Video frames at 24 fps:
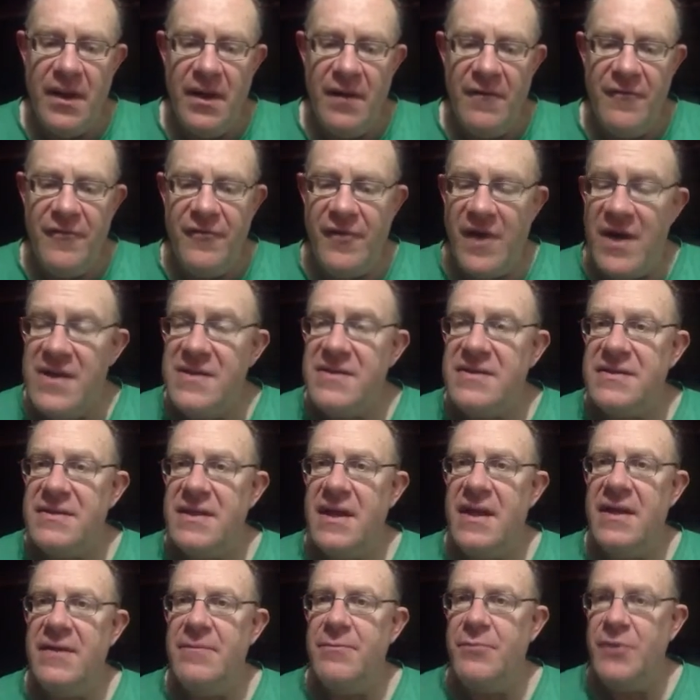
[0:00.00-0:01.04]
France
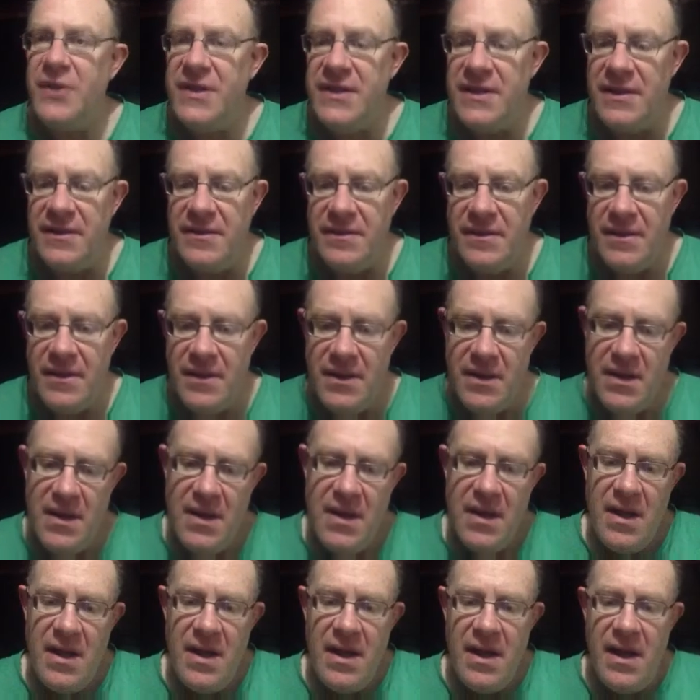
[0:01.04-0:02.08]
and Britain
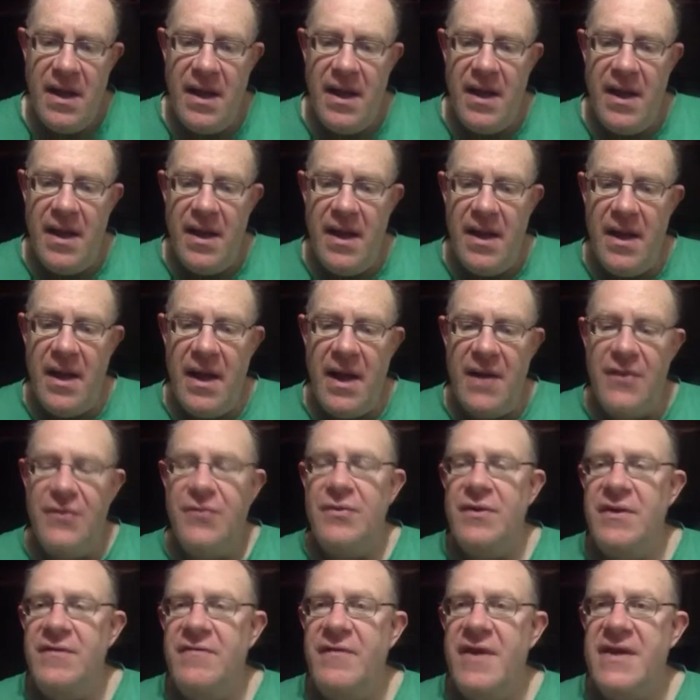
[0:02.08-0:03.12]
and
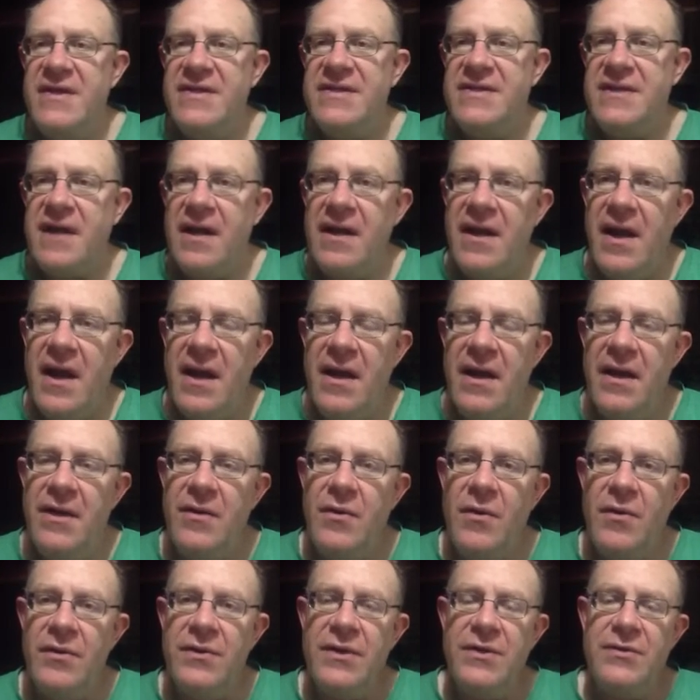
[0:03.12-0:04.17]
to invade Sinai
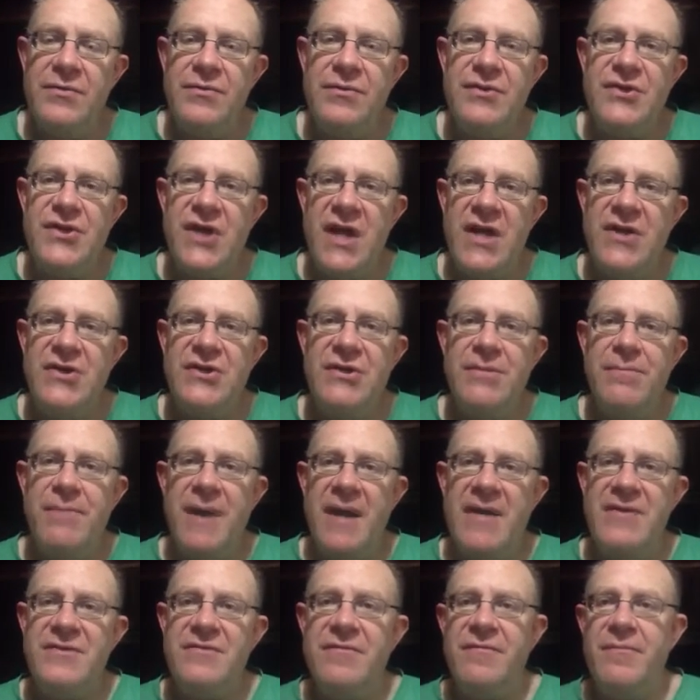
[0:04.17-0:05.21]
in order to change the
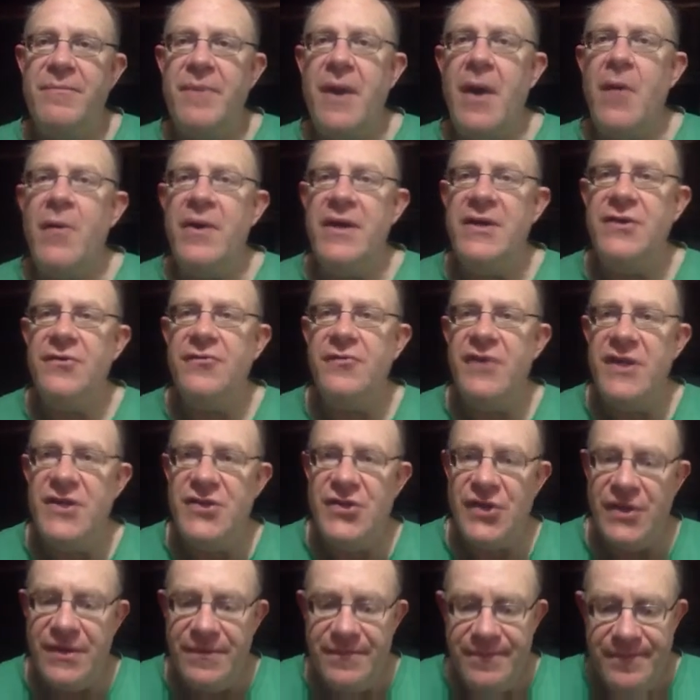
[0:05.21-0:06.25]
balance of power in the
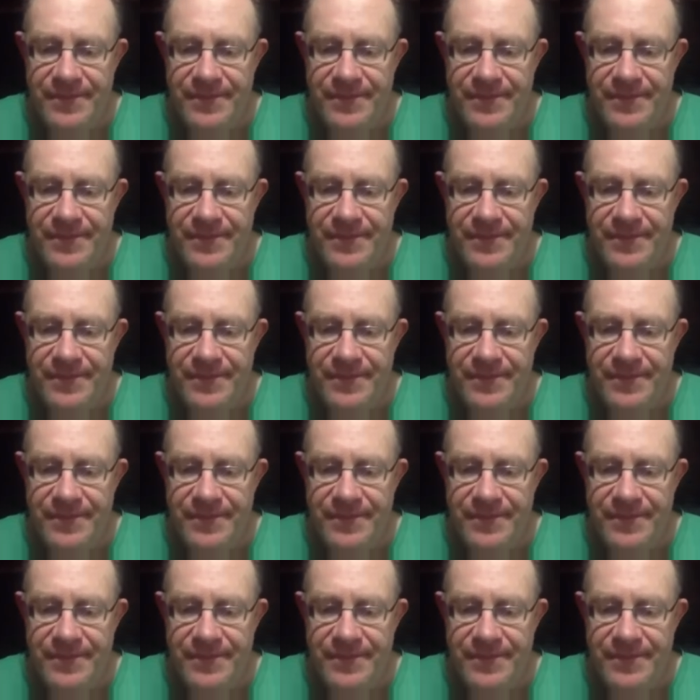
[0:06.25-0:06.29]
region.